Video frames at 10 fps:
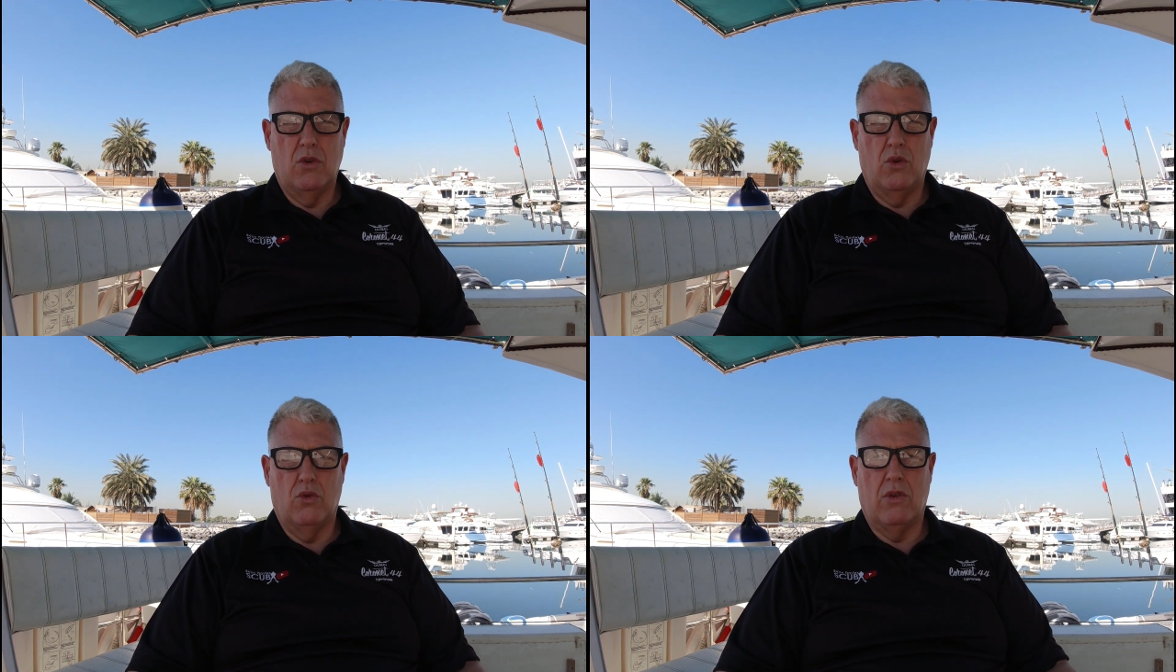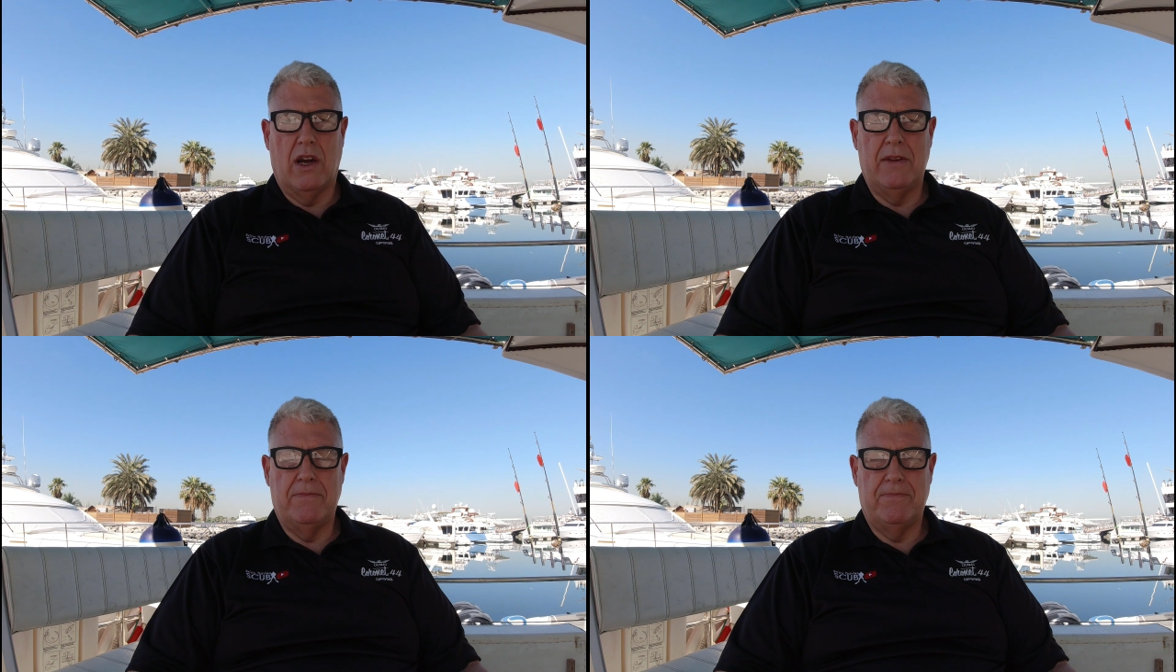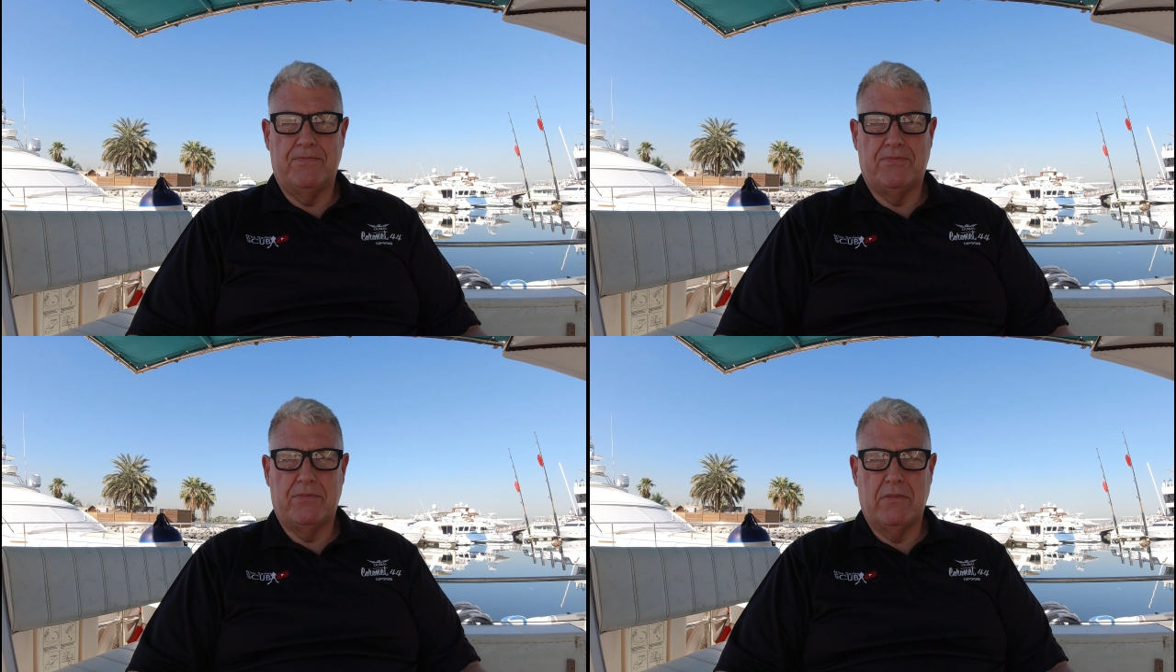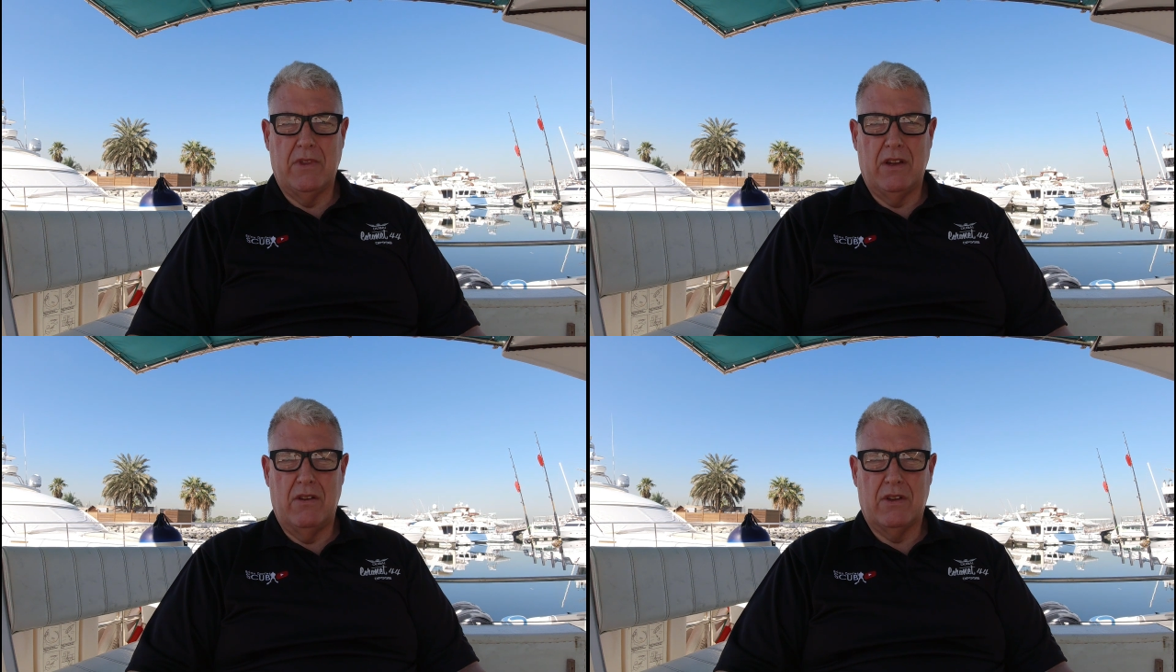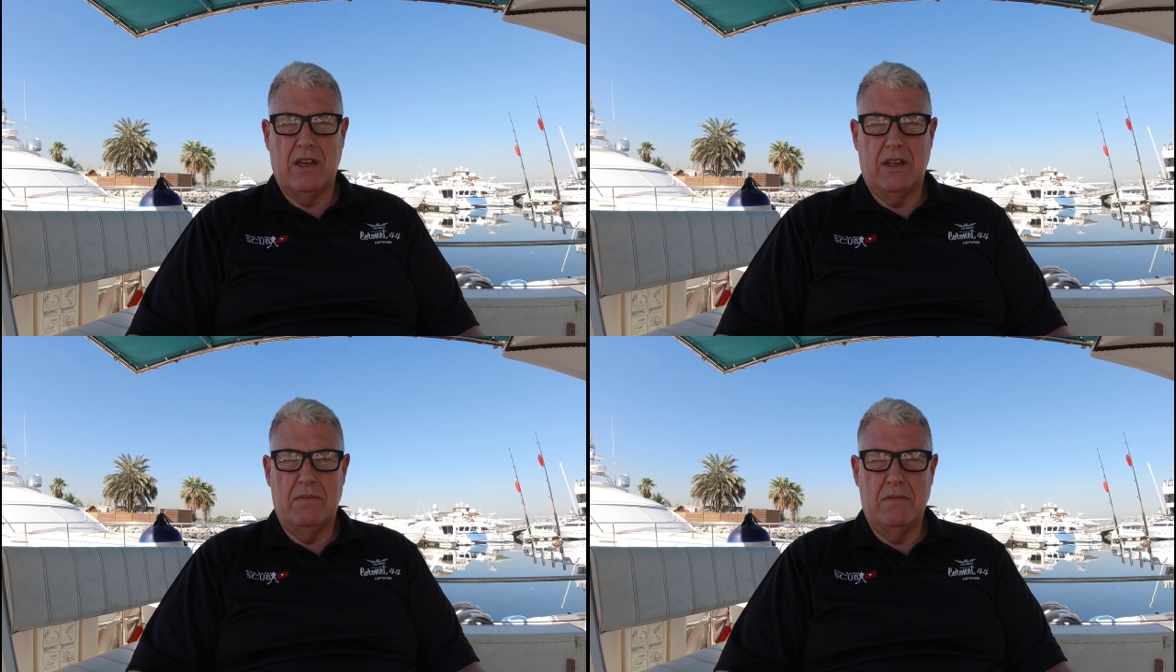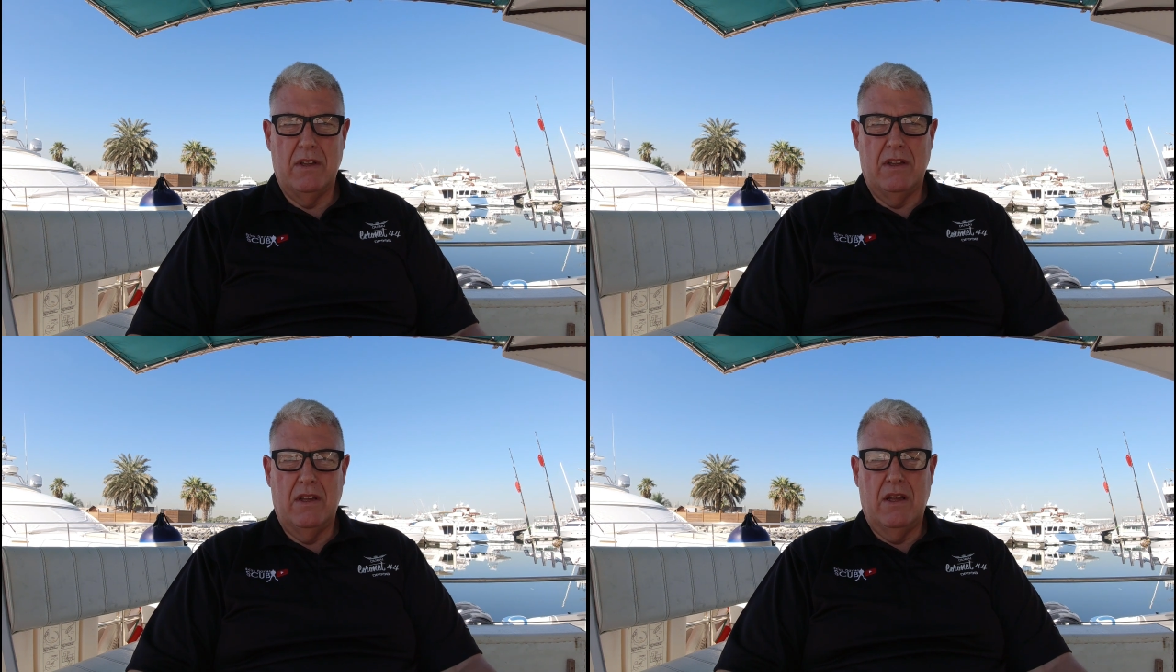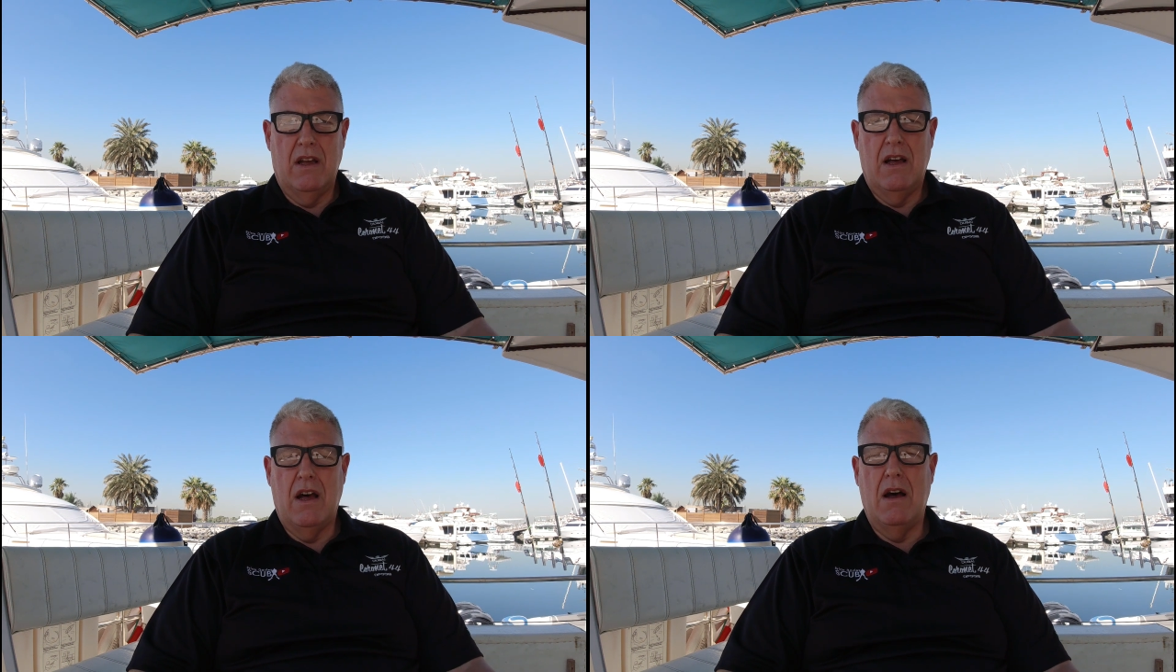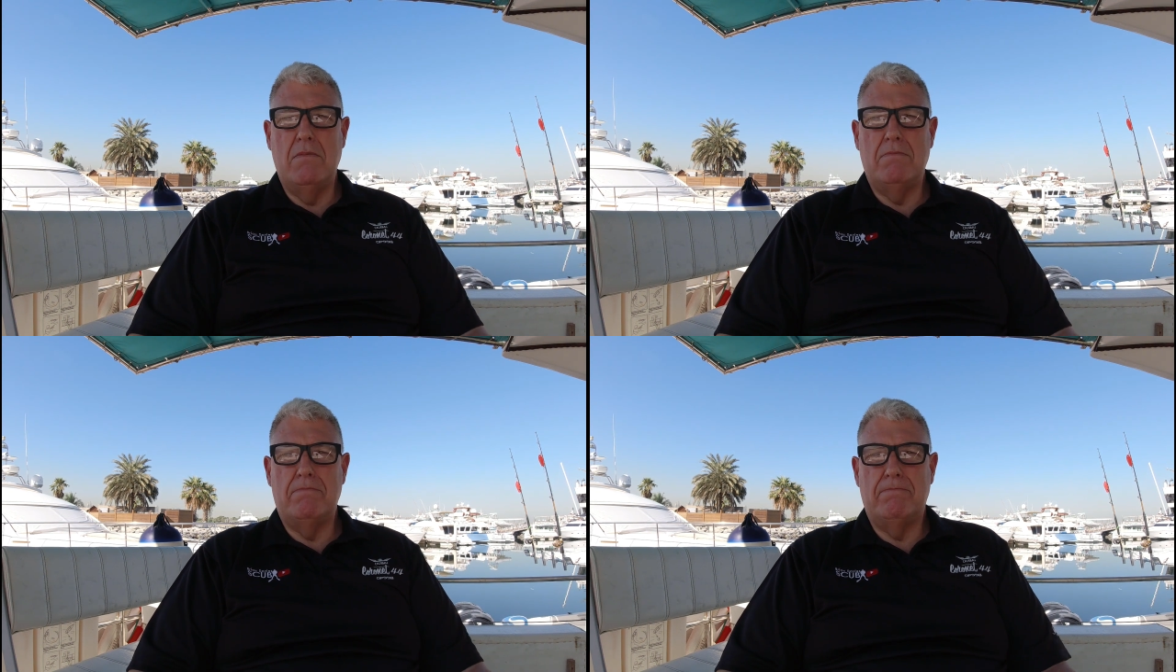all right. Okay. And